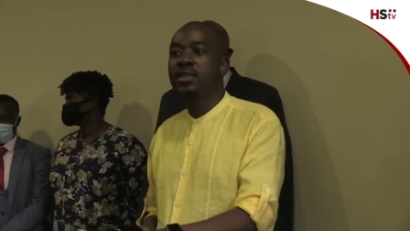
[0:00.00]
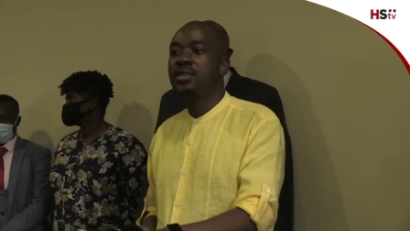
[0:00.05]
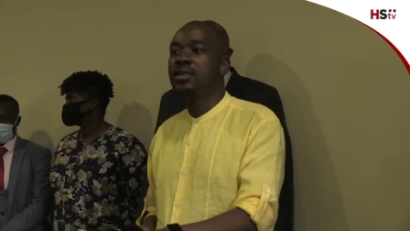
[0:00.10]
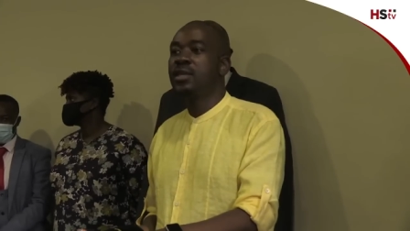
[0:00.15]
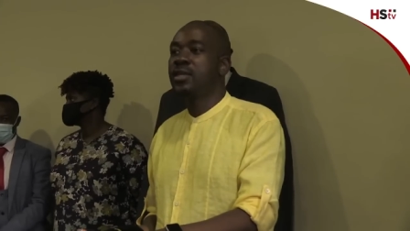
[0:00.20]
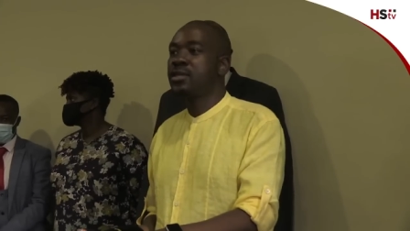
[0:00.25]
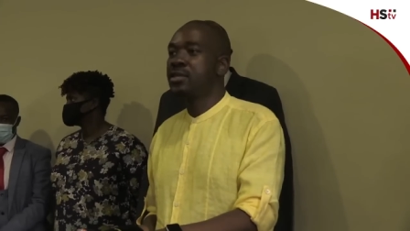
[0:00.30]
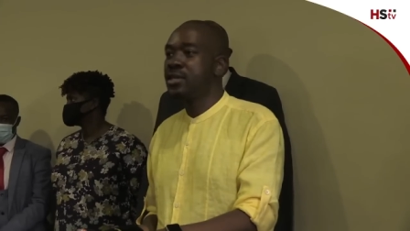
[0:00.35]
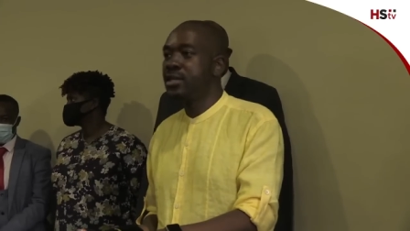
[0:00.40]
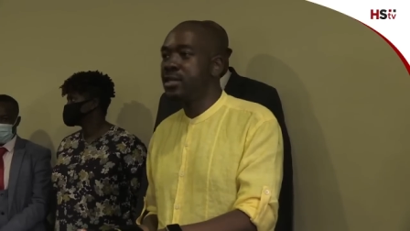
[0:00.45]

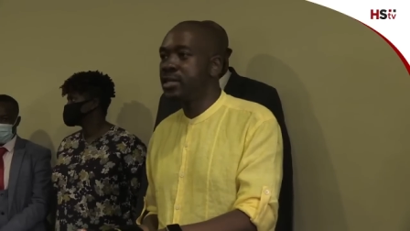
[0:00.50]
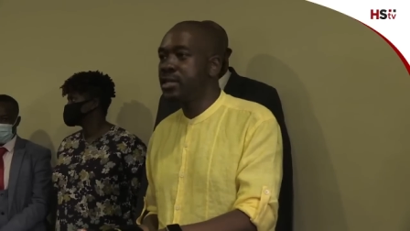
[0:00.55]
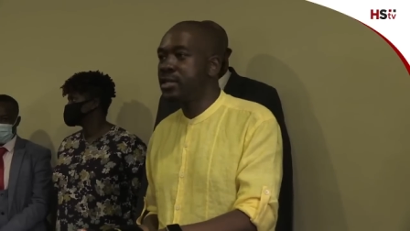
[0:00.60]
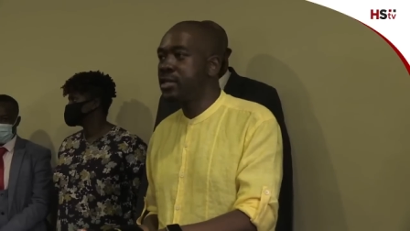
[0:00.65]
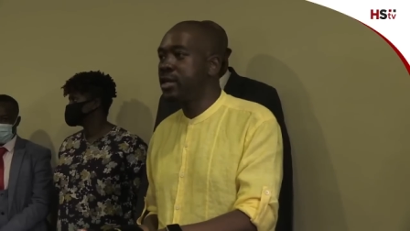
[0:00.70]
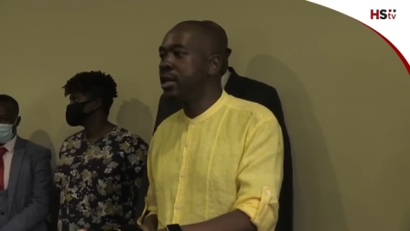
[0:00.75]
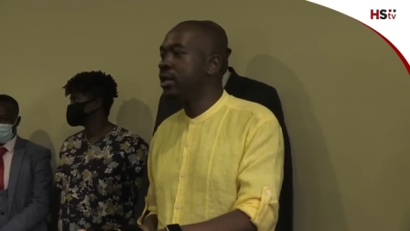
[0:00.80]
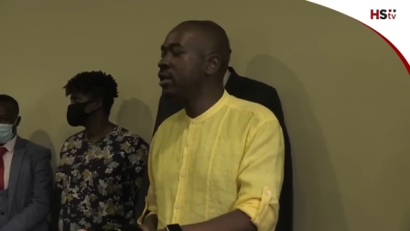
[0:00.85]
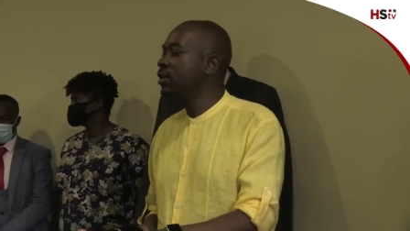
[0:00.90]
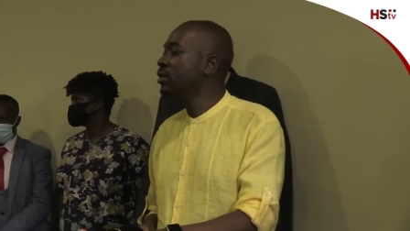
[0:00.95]
The
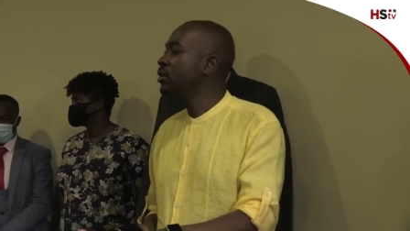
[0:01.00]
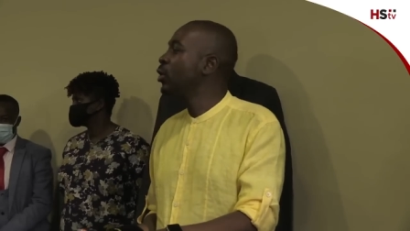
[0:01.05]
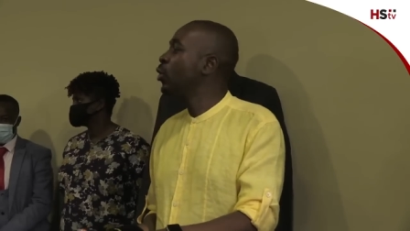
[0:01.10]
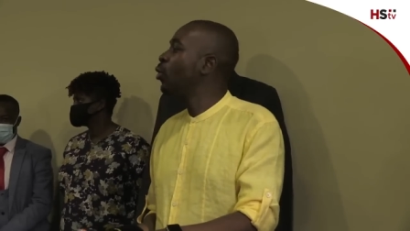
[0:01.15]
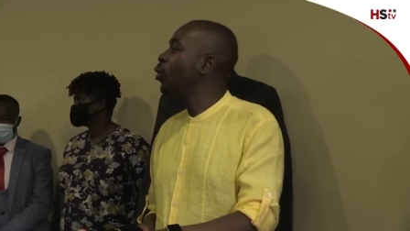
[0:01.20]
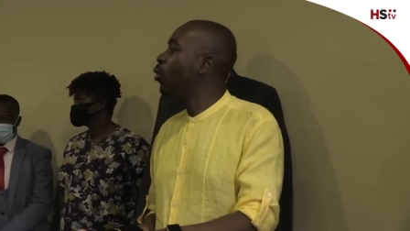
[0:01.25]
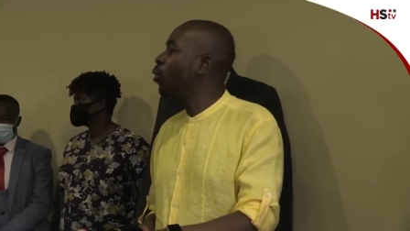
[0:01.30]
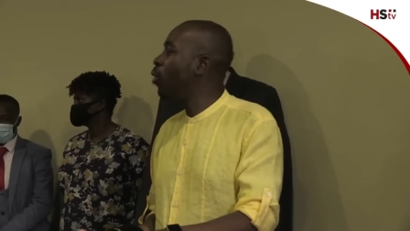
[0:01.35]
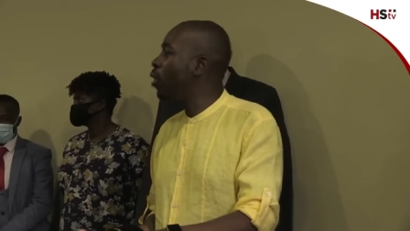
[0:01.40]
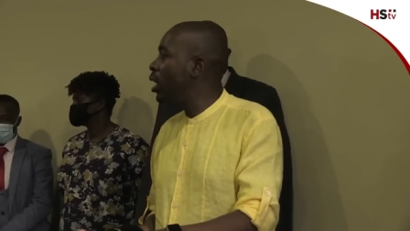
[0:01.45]
Citizen
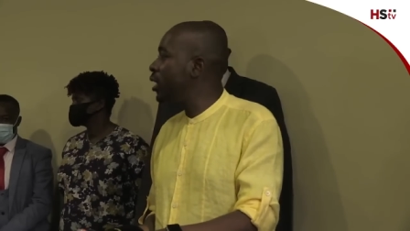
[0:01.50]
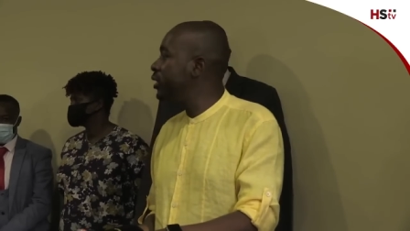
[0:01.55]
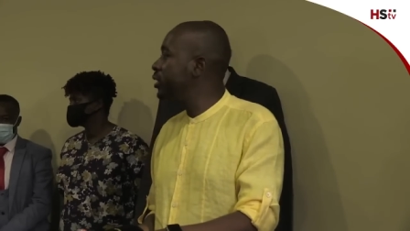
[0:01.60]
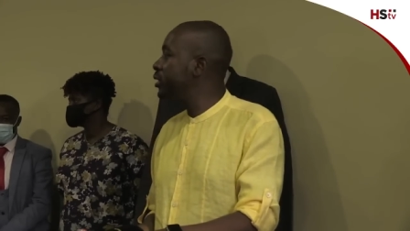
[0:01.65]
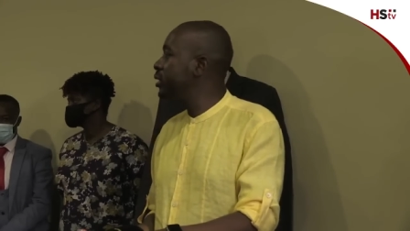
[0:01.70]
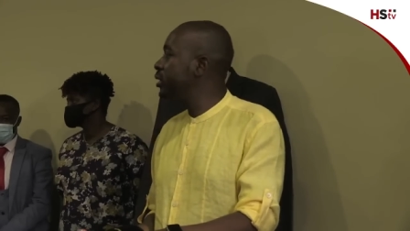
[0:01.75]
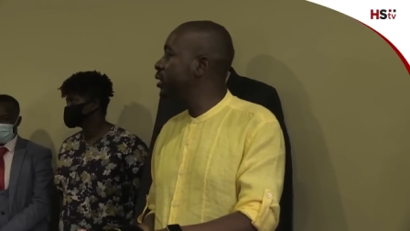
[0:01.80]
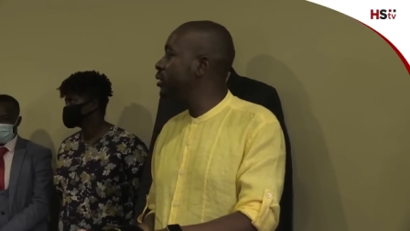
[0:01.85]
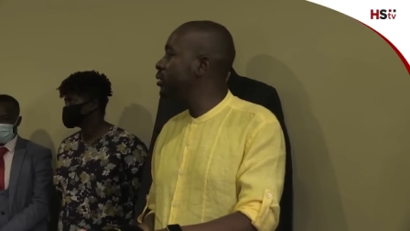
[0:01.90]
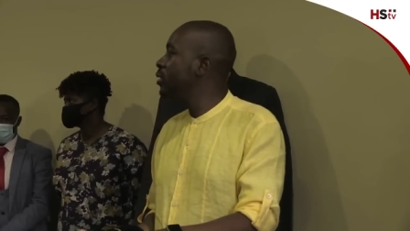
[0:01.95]

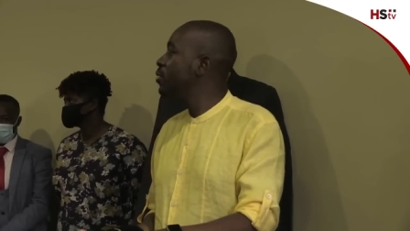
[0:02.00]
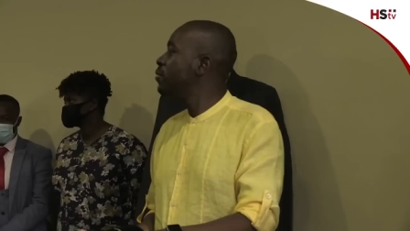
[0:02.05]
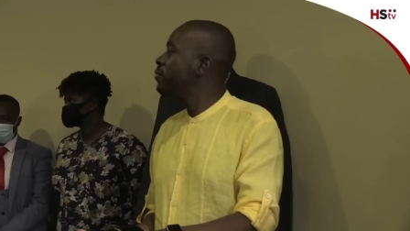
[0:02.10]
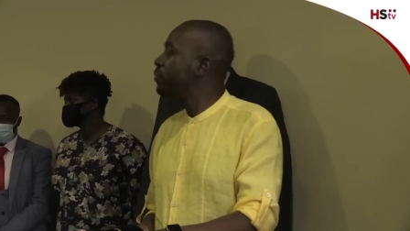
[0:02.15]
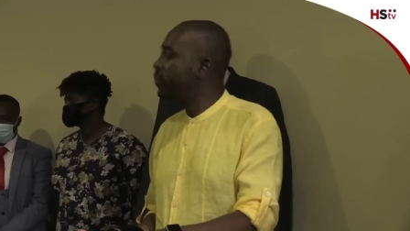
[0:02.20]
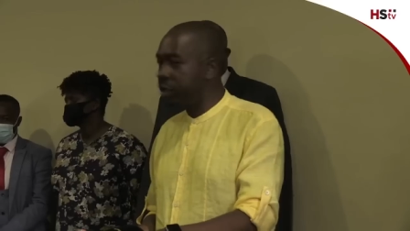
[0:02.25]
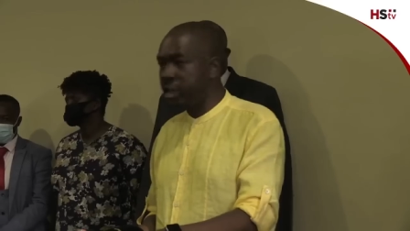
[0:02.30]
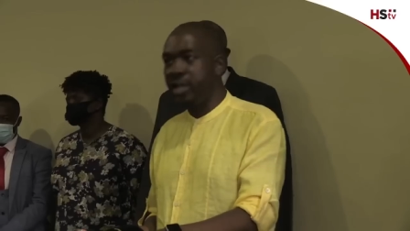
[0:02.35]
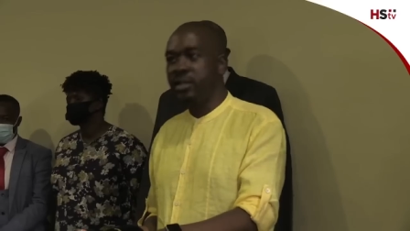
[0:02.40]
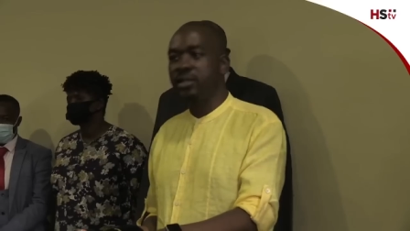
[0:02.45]
Coalition
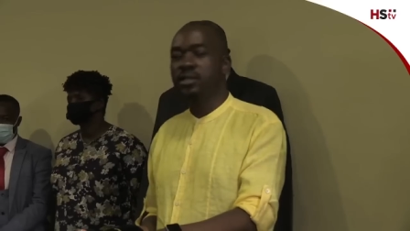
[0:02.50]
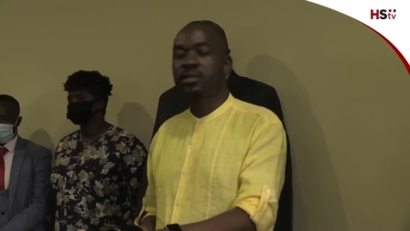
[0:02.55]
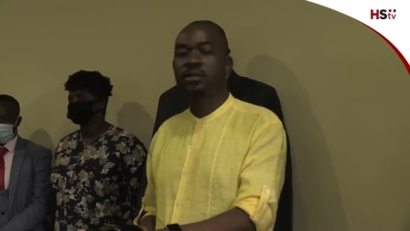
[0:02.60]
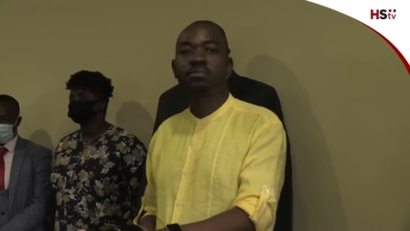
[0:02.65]
for Change.